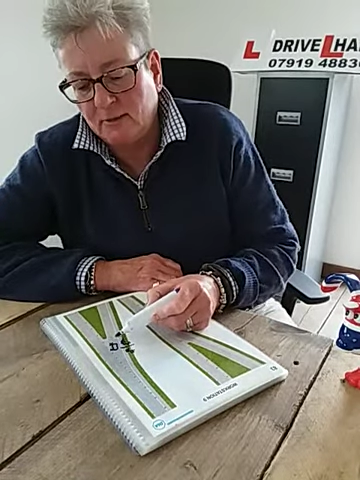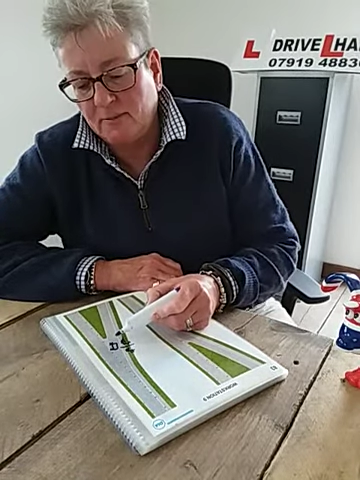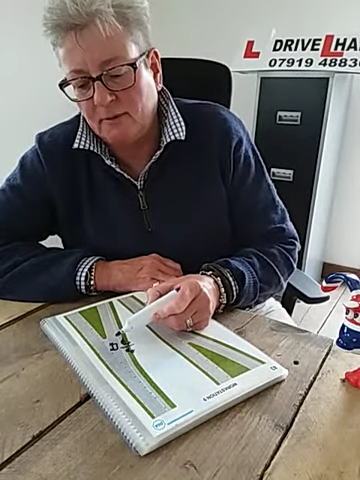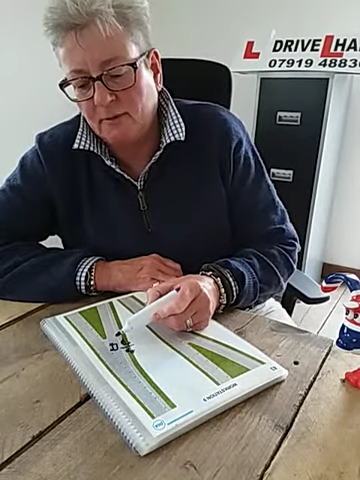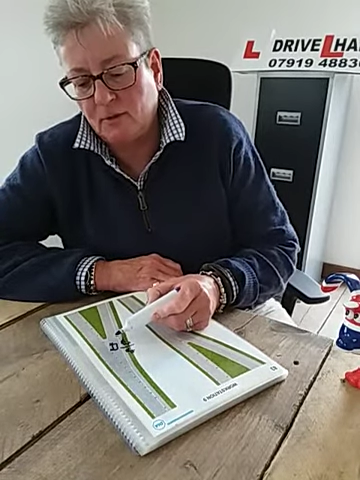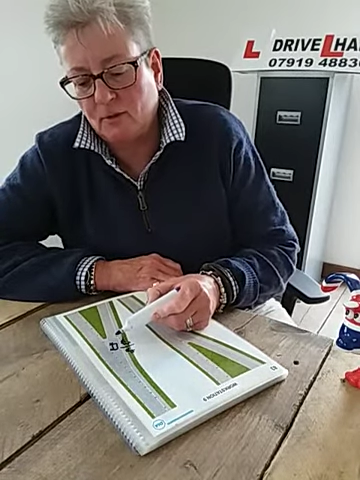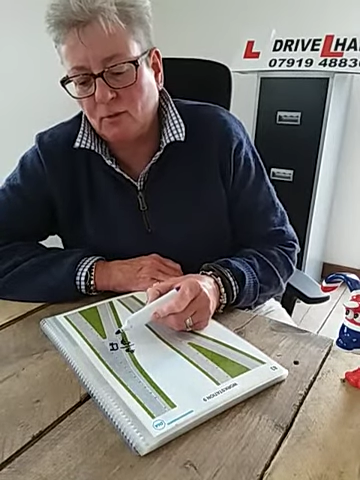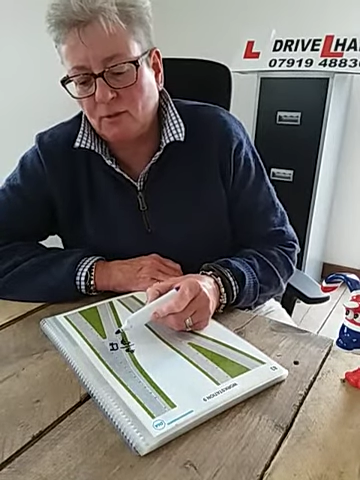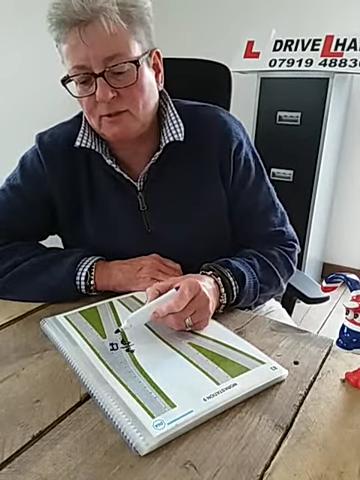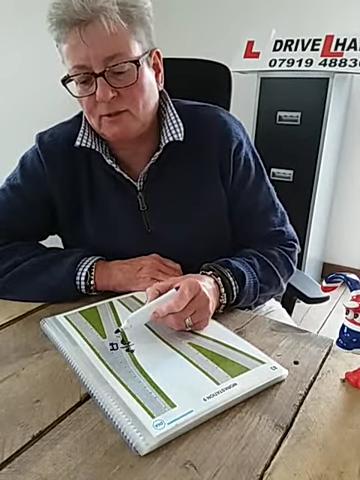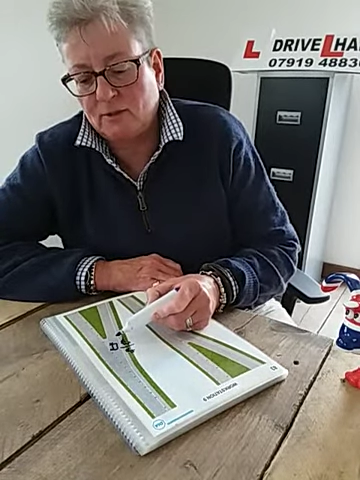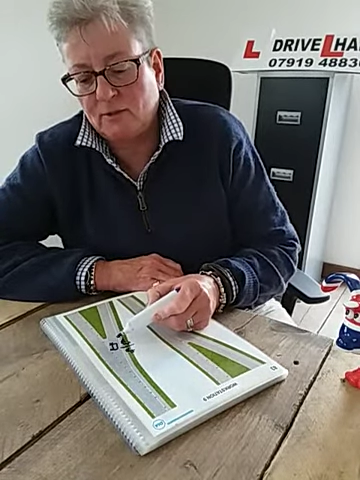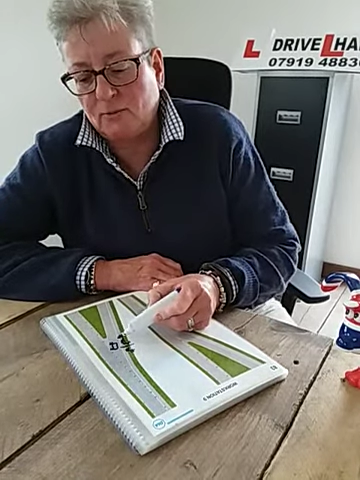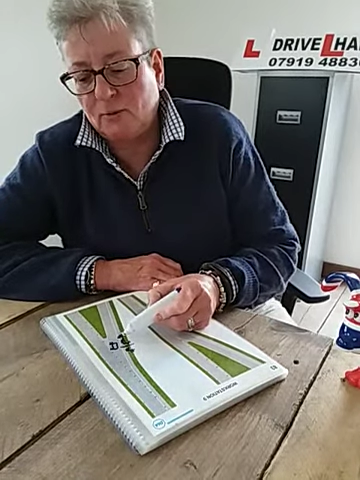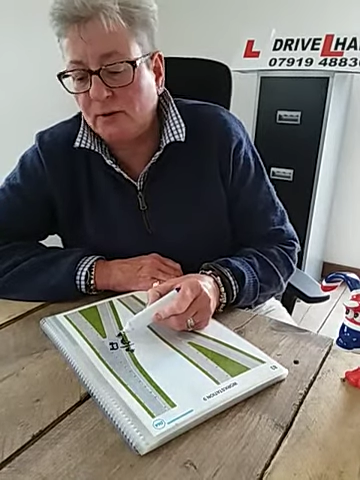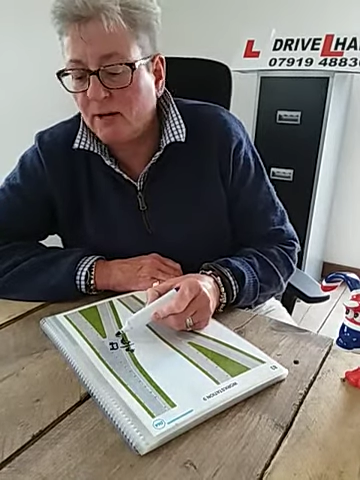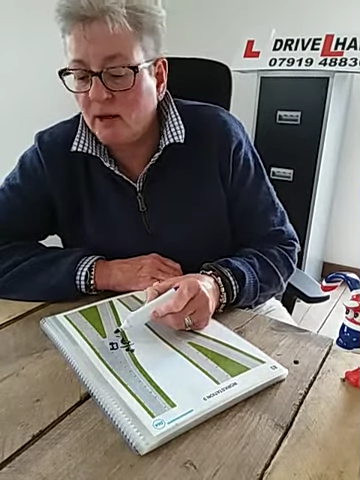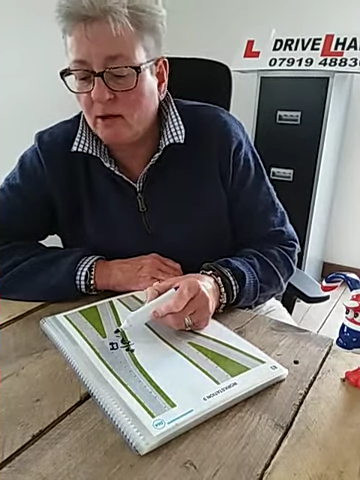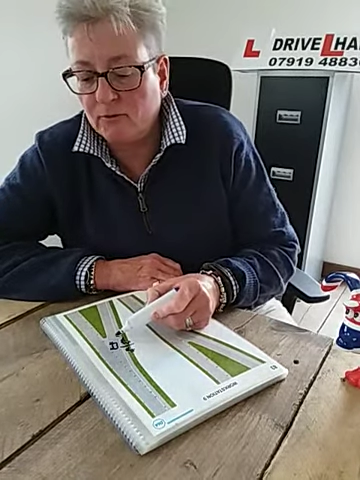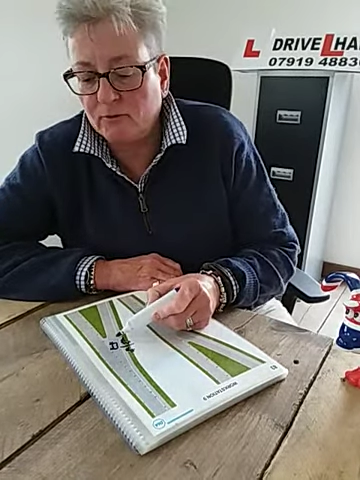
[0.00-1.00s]
But of course, as
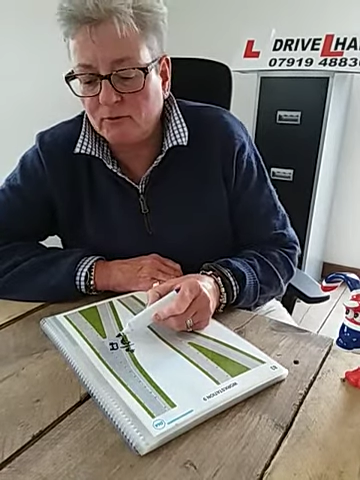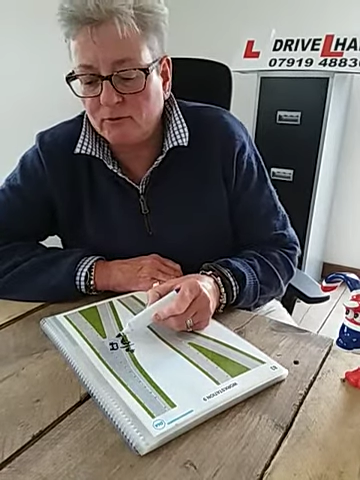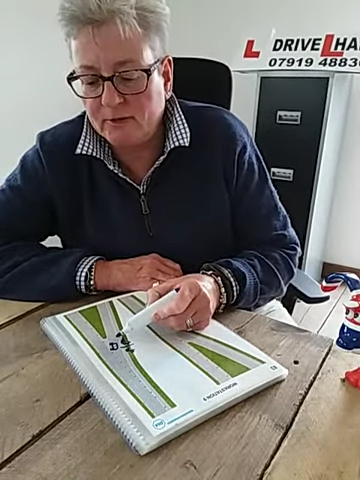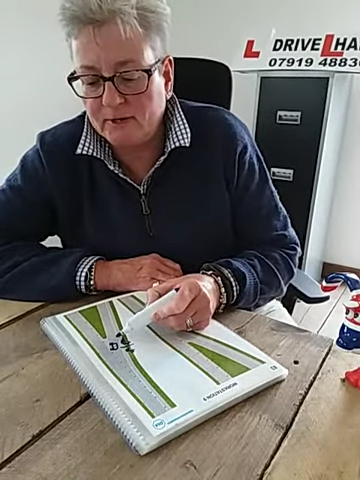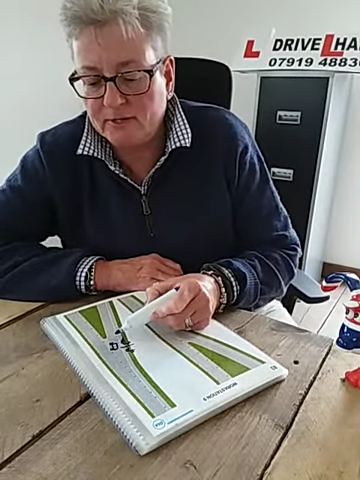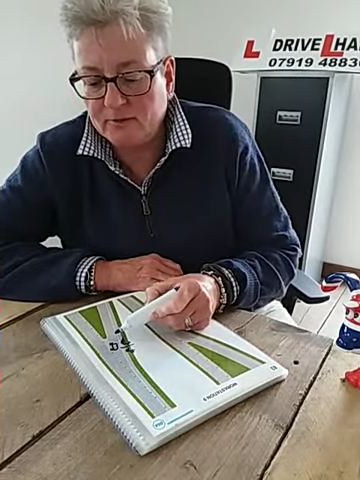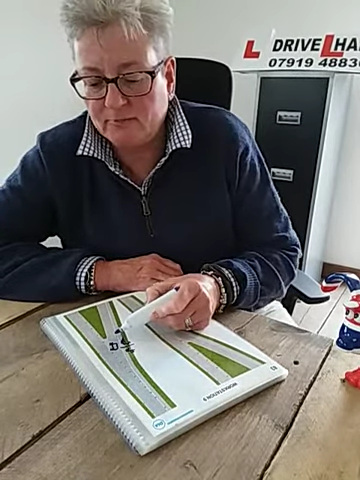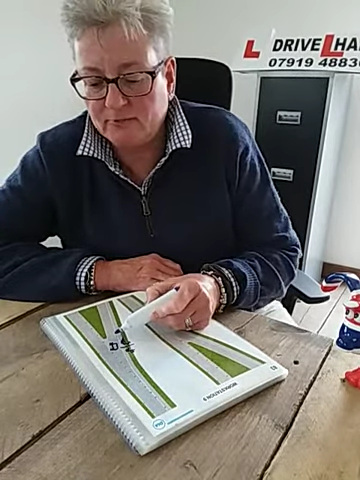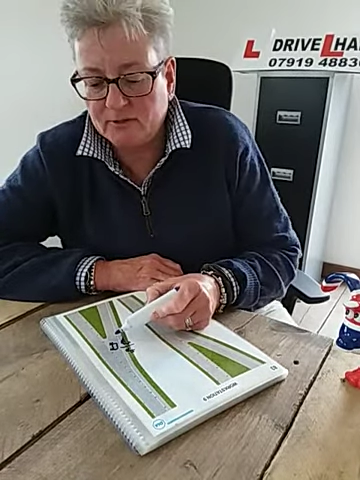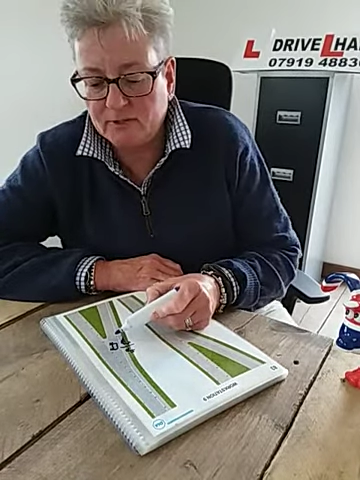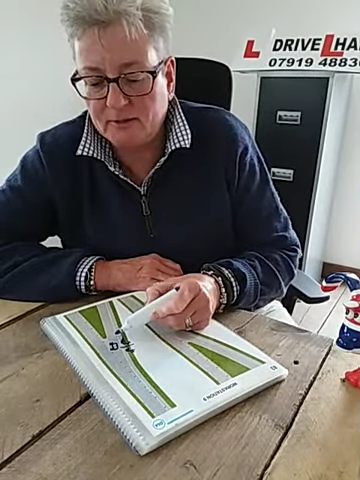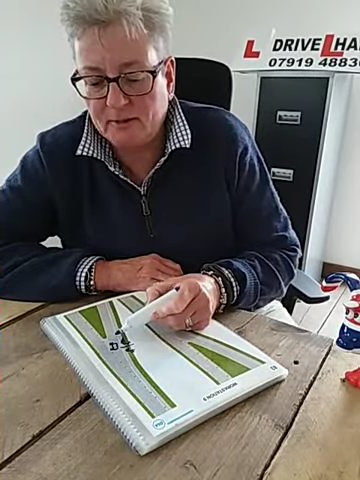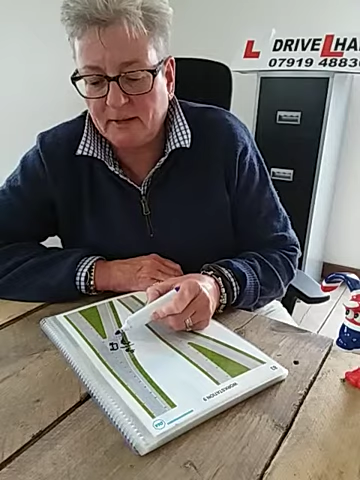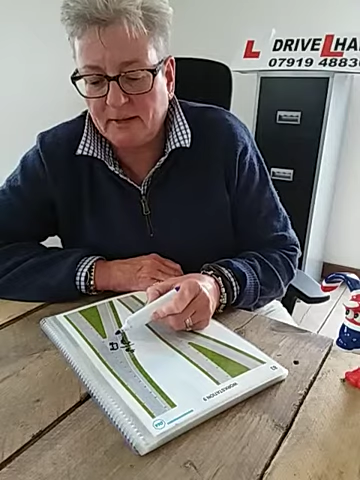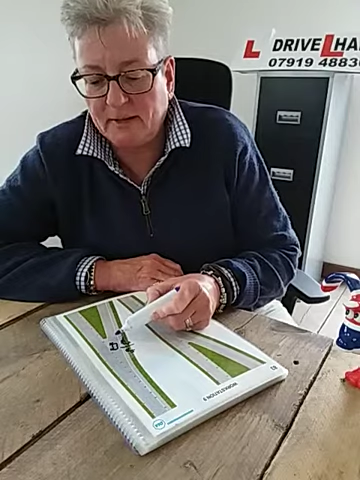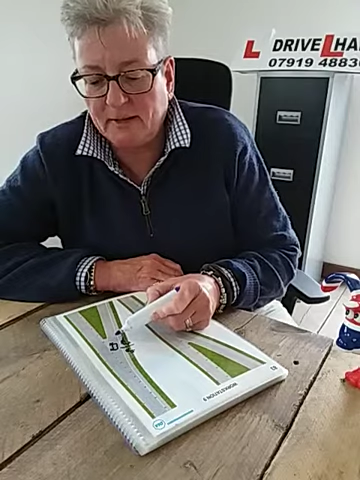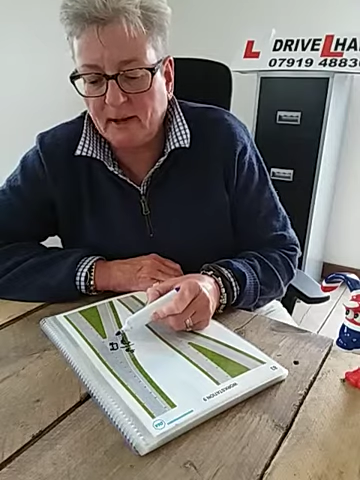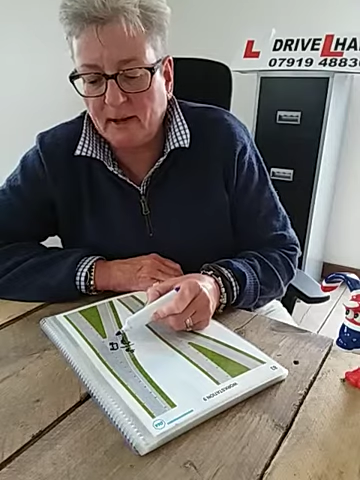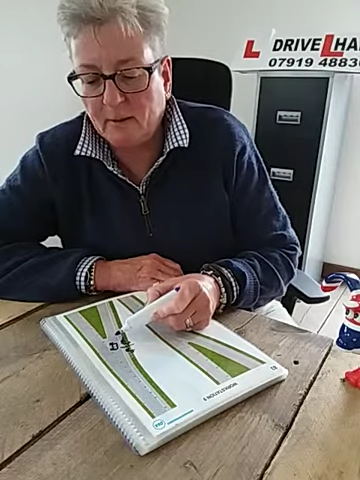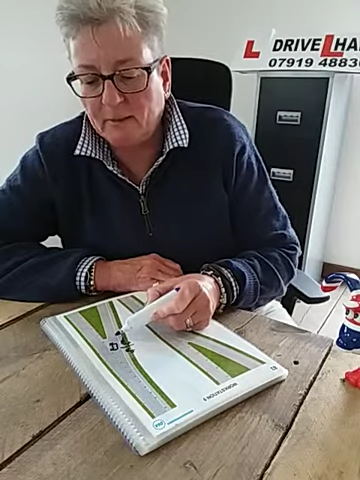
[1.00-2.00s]
we know, the reason for
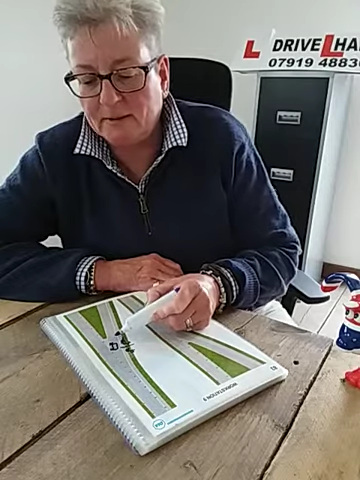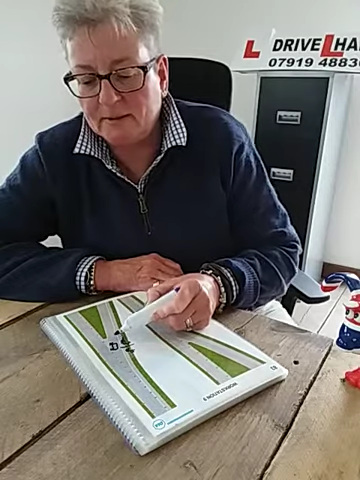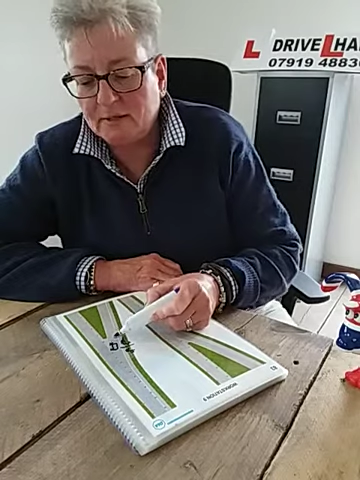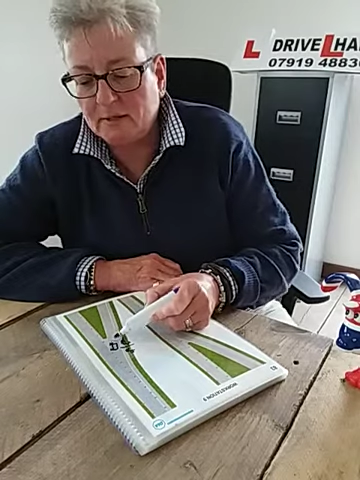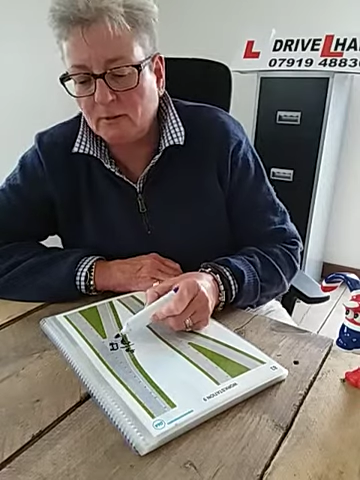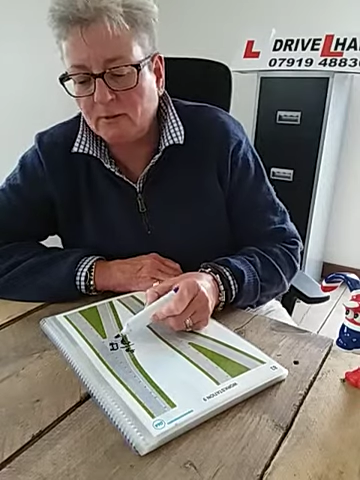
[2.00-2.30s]
speeding up is